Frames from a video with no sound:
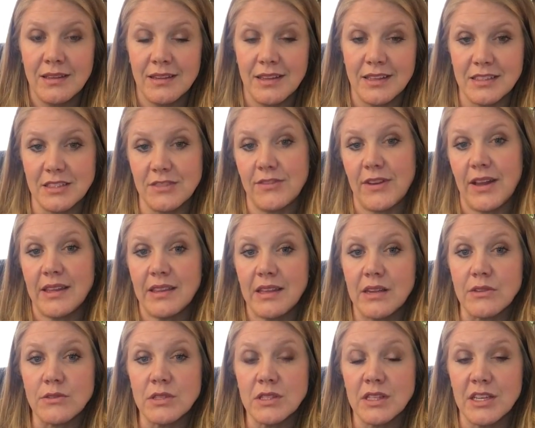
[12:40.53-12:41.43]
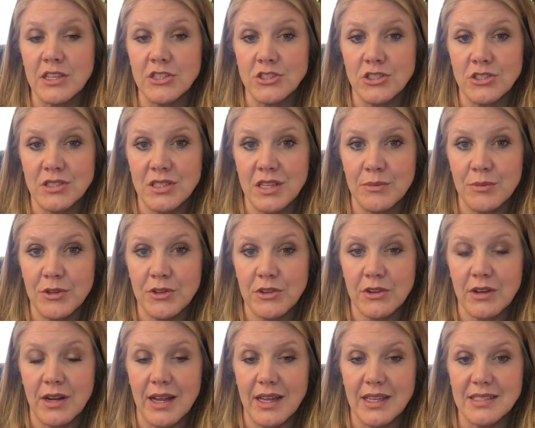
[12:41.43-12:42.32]
Let's find that relationship with
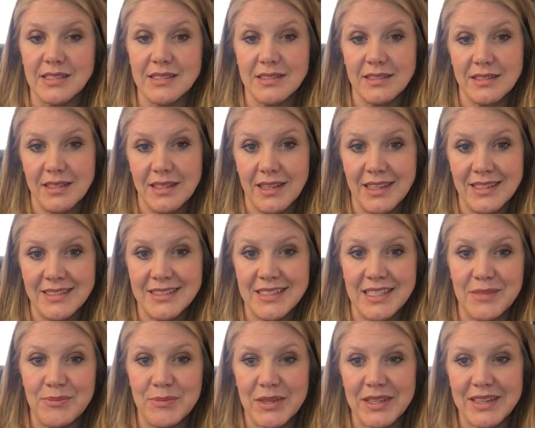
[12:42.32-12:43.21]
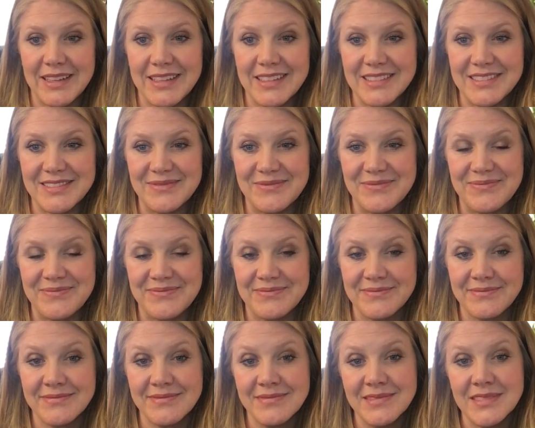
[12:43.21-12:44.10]
Christ and deepen it.
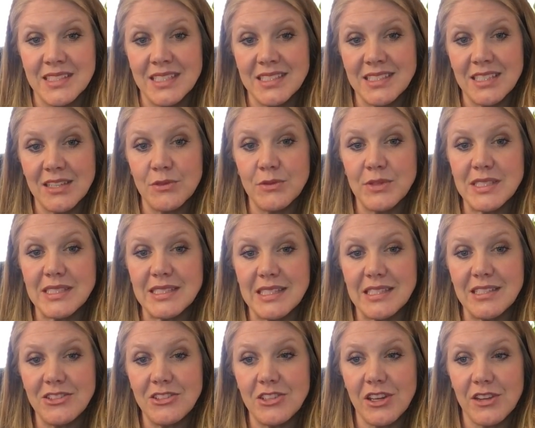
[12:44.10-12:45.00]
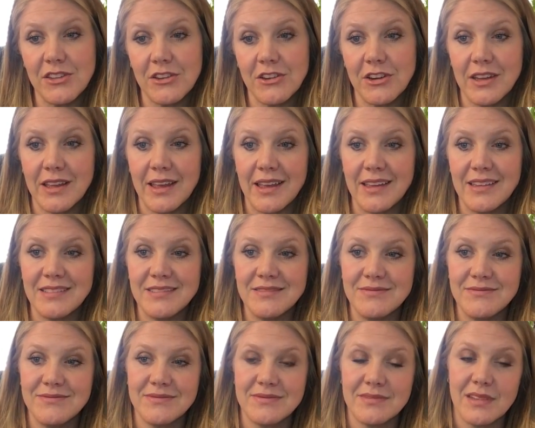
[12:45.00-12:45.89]
Till we see each other
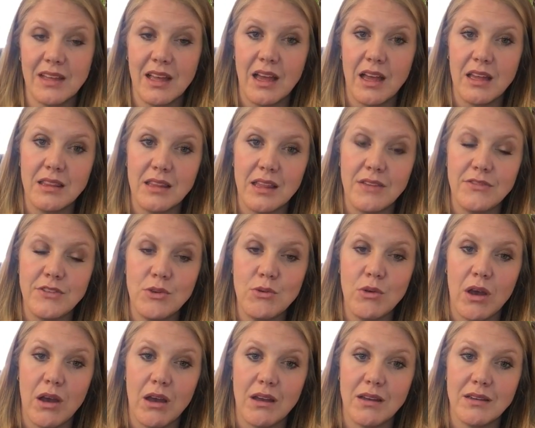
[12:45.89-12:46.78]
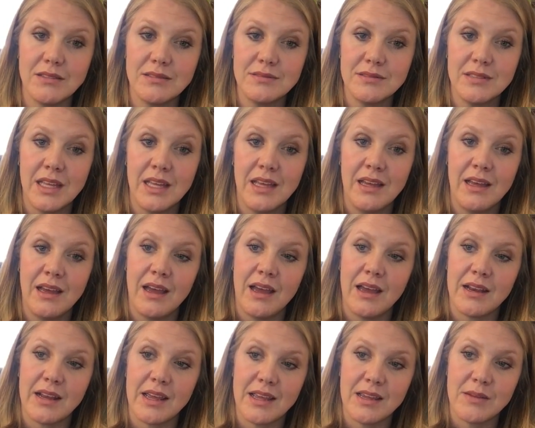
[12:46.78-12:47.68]
again, I love you all,
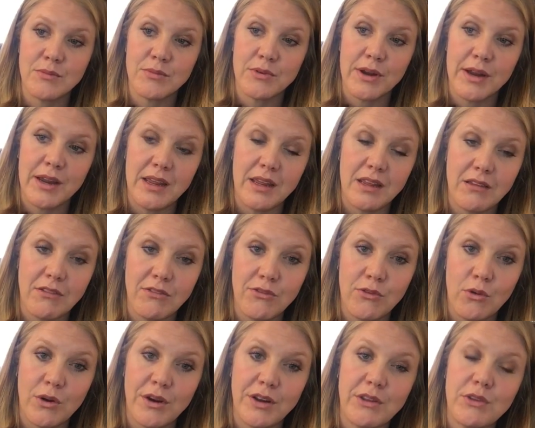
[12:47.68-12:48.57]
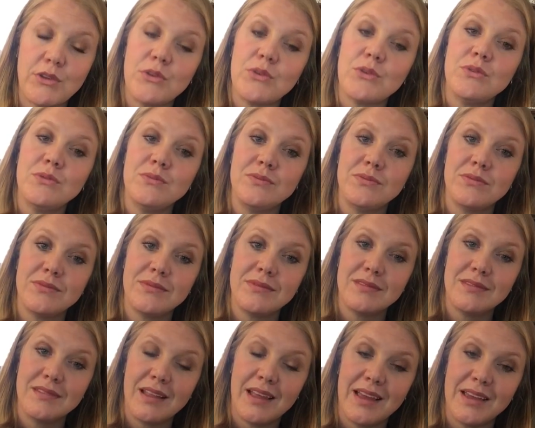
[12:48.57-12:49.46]
and I am praying for you
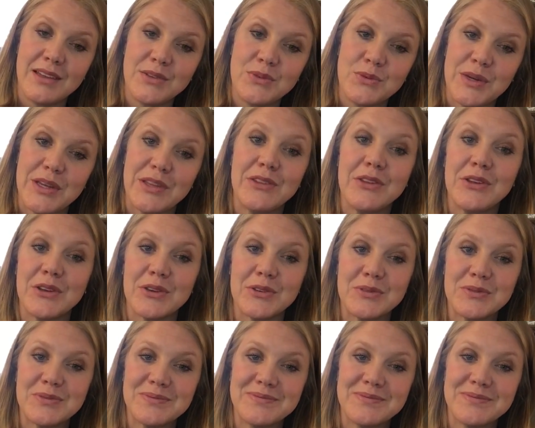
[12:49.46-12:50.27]
and with you.